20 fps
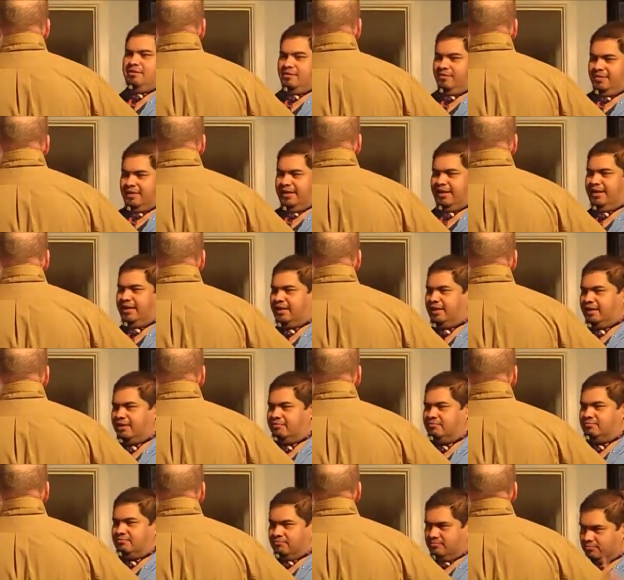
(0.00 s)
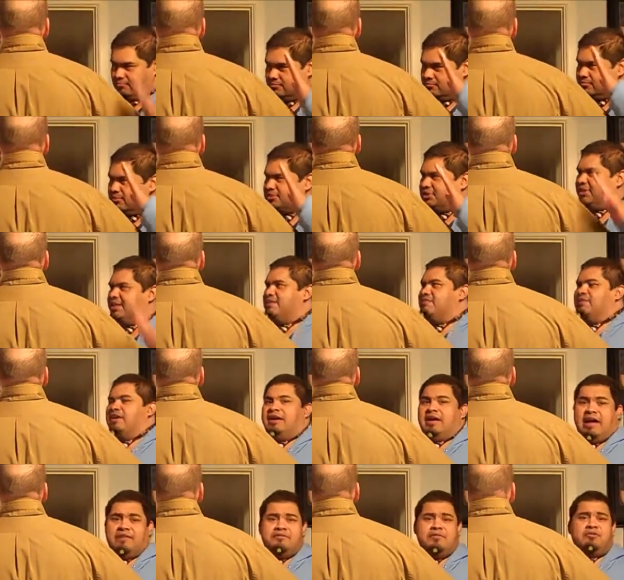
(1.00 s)
Okay, Steve,
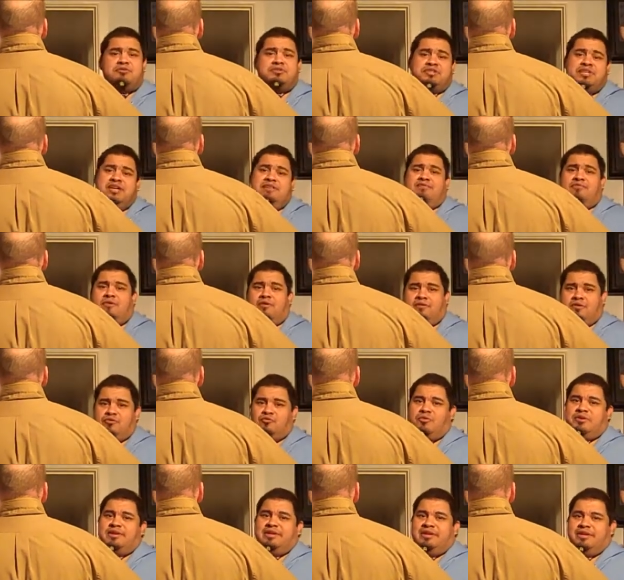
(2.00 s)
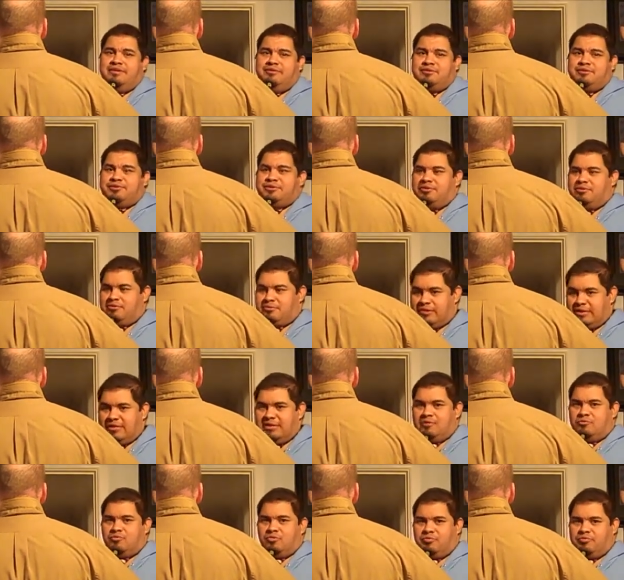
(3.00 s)
I've known Steve for over 20 years, so
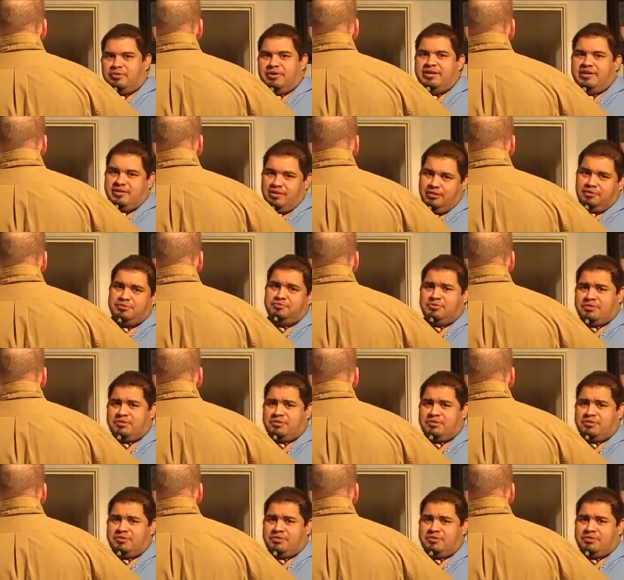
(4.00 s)
we're pretty close.